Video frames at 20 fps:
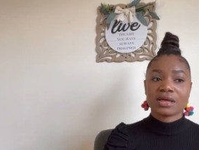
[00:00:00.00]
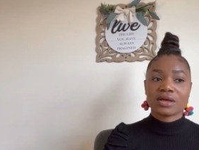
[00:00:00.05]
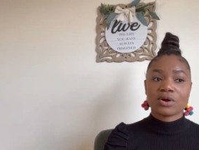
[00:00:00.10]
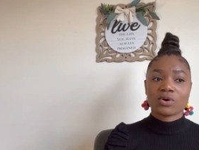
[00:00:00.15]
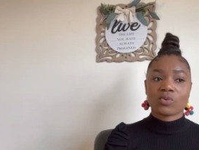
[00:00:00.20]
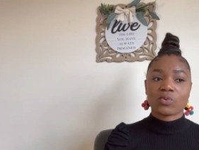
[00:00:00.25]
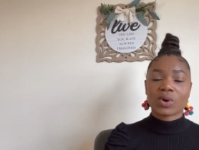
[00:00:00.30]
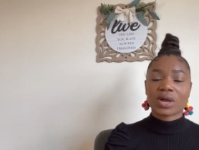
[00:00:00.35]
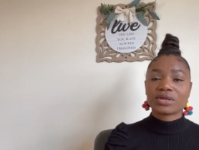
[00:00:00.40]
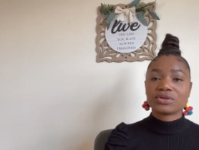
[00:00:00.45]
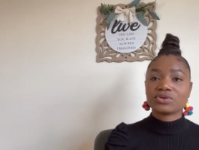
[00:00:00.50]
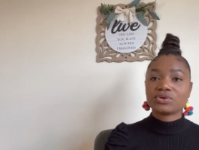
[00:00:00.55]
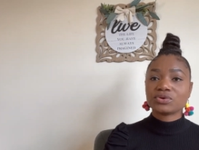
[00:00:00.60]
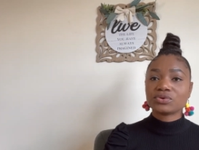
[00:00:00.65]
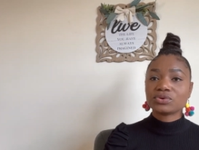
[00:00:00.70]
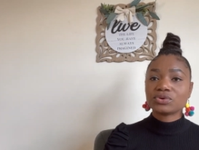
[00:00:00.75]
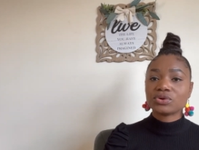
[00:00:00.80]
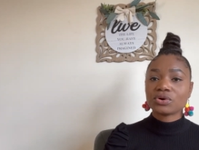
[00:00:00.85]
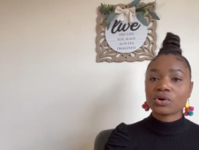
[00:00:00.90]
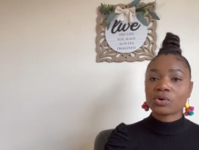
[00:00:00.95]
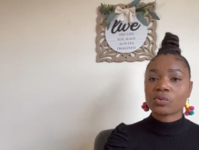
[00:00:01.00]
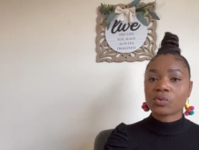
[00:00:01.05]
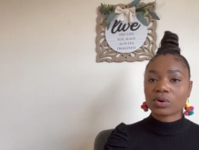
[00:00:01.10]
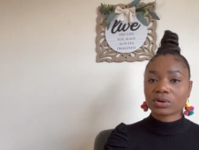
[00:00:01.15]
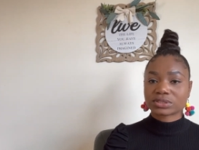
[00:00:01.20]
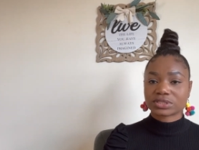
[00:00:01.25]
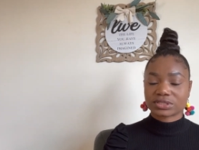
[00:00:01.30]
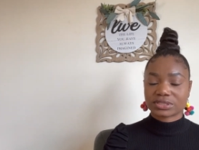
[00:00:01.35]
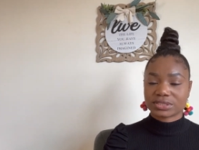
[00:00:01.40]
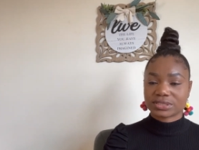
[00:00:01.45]
When you know
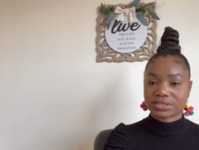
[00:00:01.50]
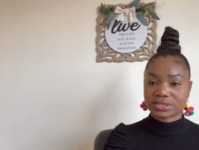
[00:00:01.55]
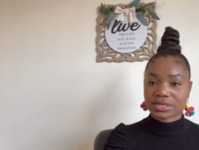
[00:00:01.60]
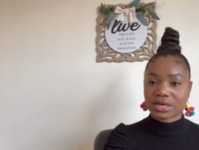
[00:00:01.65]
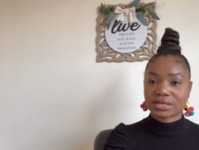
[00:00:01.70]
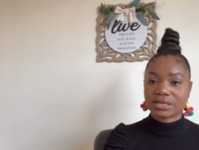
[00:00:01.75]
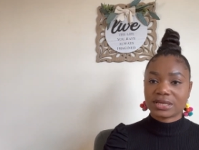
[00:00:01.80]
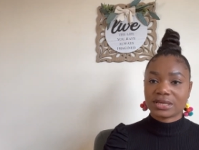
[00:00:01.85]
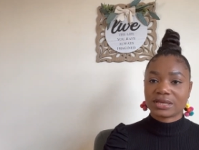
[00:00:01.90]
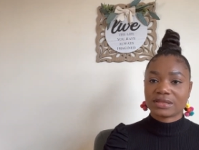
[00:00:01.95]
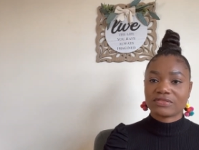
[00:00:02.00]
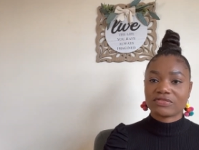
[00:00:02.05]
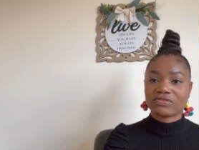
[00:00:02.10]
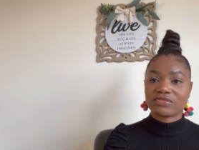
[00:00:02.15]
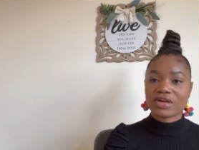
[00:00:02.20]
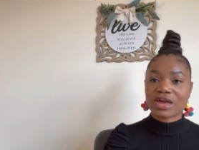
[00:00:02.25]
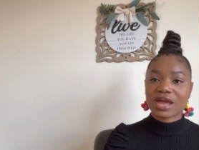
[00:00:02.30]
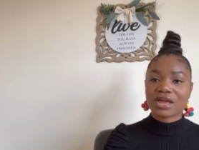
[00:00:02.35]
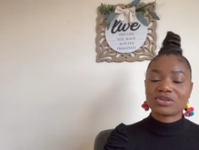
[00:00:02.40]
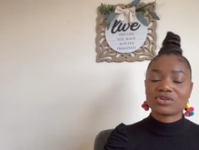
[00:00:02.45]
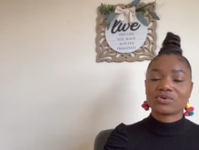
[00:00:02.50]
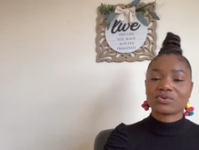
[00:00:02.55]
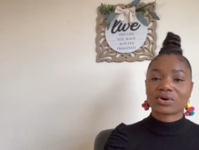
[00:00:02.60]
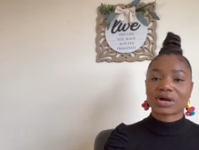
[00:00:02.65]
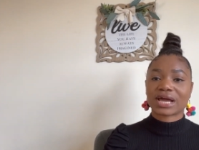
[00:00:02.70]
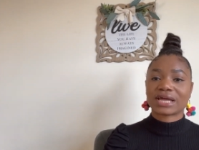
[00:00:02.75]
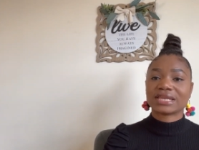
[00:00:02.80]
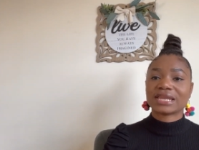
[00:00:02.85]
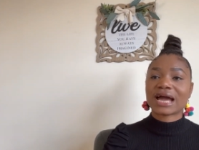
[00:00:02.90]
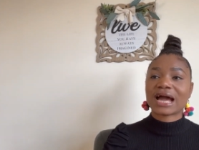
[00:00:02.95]
what to study, then you
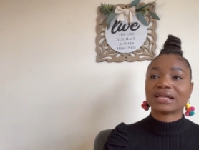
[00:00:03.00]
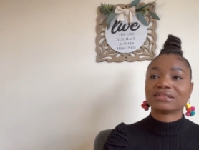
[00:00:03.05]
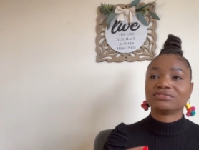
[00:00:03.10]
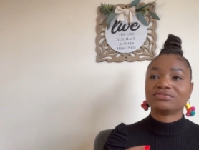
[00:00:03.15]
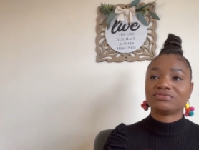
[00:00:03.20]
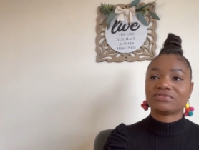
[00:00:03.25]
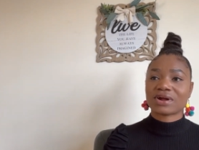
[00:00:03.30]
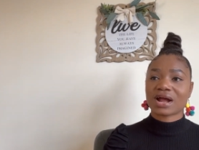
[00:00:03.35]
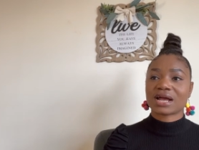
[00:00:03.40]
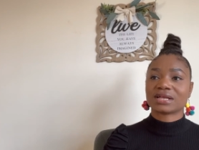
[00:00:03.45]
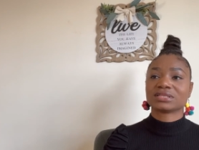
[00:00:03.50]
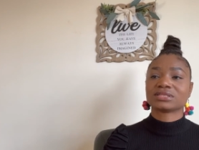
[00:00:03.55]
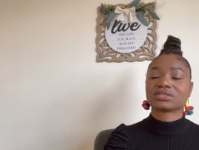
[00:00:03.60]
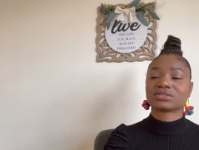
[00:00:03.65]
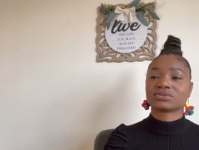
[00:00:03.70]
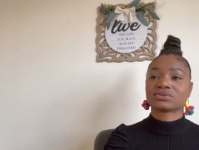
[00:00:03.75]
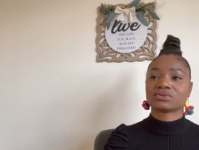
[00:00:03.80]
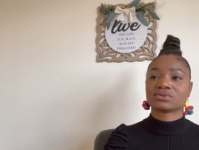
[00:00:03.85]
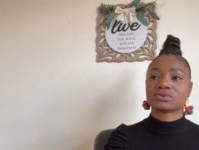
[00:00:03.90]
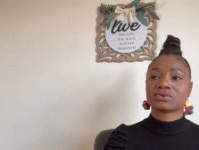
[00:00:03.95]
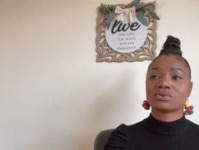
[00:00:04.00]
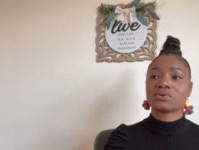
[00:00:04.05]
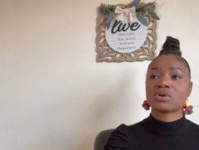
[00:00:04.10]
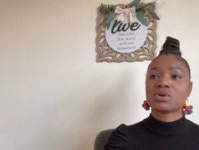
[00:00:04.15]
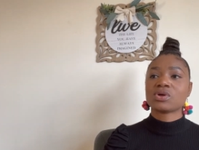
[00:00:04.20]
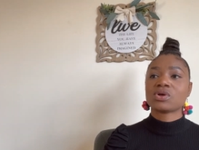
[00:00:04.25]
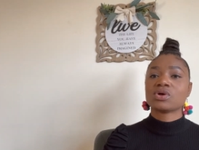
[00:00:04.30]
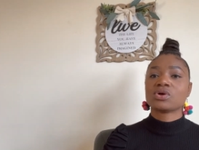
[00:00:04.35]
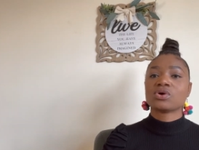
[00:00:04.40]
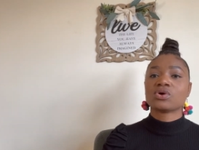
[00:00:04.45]
can advance to
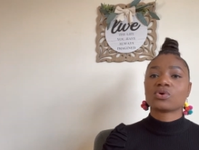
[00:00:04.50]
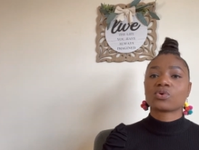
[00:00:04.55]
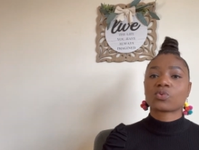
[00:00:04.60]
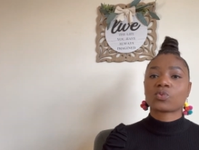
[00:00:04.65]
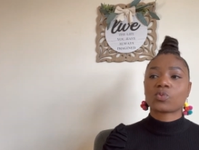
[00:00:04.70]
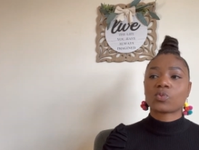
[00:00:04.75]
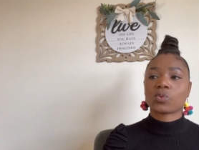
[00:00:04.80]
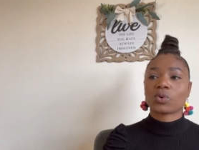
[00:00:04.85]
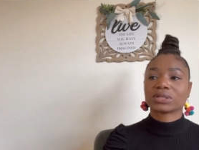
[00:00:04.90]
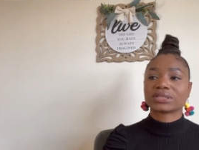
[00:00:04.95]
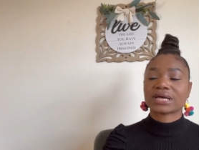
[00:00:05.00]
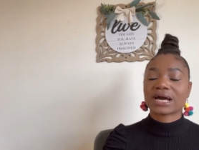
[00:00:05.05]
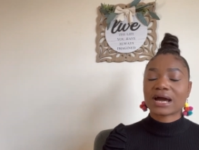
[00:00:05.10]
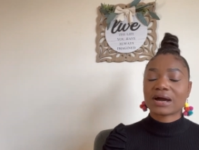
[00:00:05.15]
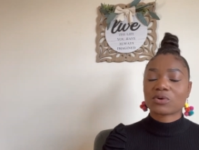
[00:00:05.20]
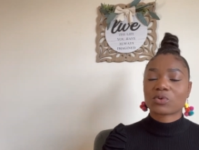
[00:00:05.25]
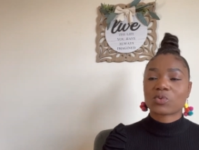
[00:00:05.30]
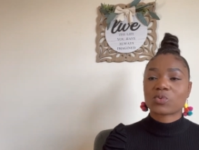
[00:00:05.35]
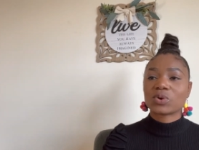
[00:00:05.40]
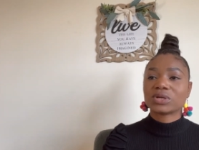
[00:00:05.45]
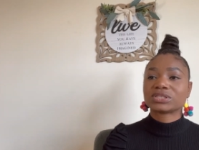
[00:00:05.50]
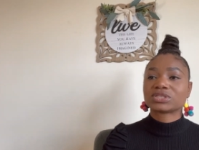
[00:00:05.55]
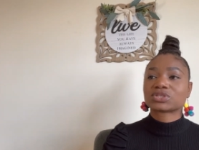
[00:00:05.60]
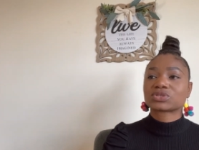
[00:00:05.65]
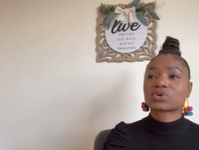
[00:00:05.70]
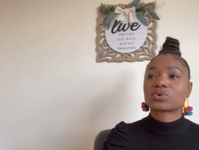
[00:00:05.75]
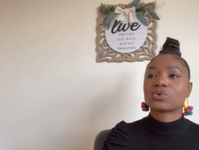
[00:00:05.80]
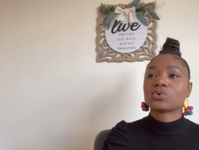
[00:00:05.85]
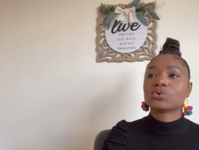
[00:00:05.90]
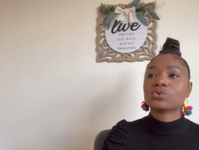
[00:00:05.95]
which
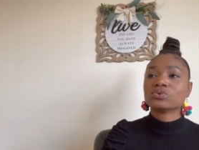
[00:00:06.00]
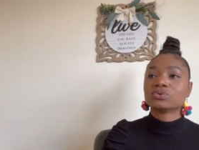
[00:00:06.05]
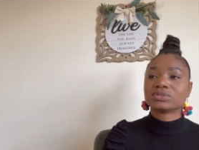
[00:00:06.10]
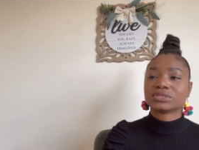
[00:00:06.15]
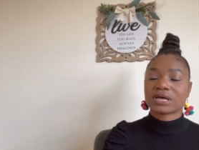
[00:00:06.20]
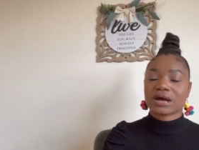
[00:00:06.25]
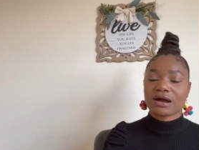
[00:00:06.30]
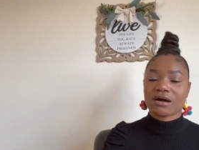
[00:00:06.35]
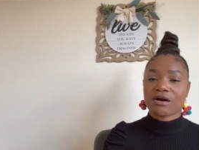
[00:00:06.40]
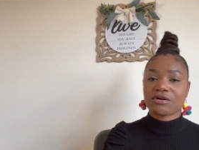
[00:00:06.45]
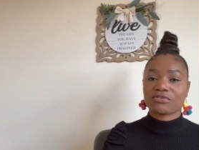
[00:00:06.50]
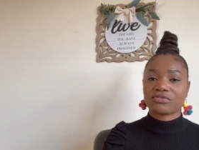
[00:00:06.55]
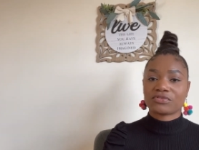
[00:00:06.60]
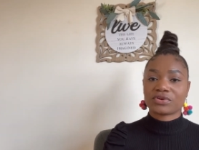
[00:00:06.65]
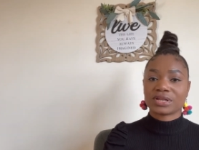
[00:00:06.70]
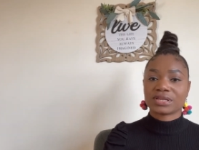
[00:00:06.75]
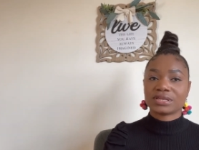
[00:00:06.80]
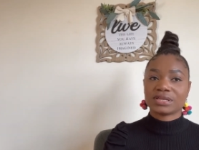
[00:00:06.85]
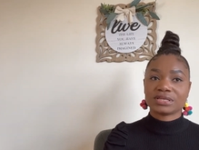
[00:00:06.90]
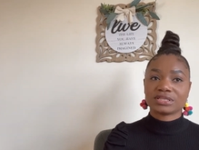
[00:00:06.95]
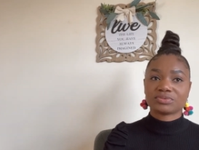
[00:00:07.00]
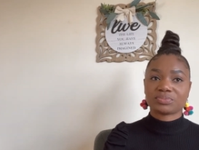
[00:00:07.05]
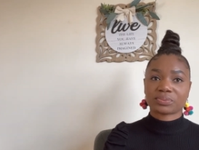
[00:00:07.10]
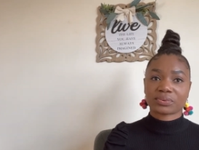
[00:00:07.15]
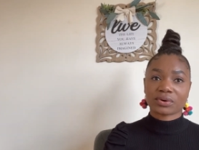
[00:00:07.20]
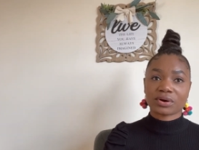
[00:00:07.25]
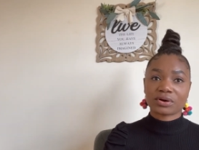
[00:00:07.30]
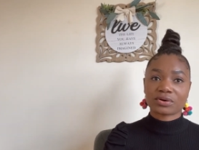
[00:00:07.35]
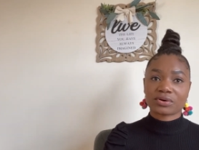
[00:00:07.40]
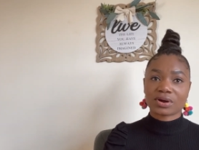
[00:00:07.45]
schools are offering these
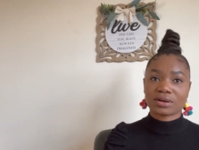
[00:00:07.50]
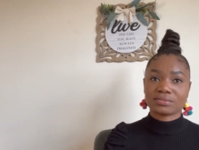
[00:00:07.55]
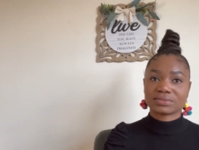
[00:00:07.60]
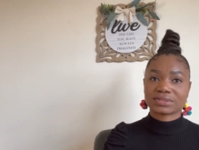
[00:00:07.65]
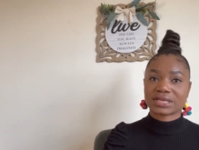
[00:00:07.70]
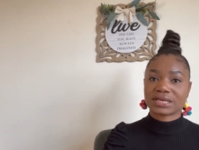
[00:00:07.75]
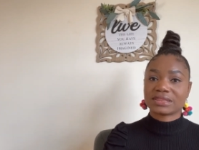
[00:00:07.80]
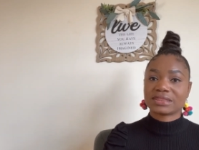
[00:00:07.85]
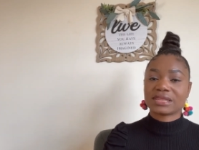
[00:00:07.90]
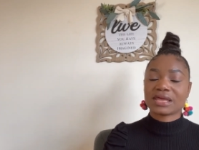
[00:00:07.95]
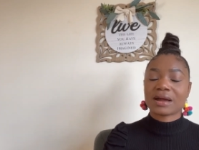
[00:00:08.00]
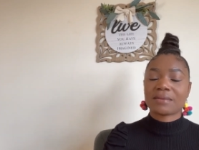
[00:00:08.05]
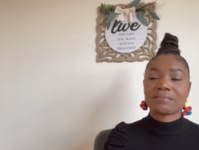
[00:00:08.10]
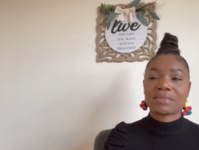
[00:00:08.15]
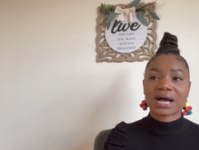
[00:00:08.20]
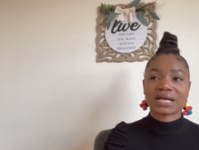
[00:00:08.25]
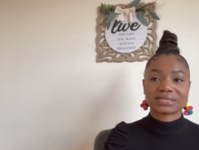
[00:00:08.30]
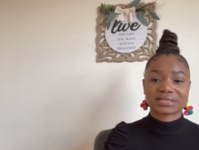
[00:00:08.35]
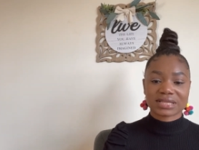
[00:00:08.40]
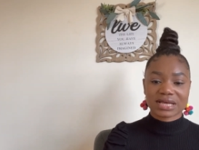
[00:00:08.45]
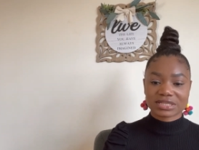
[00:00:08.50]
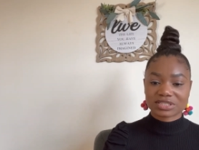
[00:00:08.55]
programs in their master's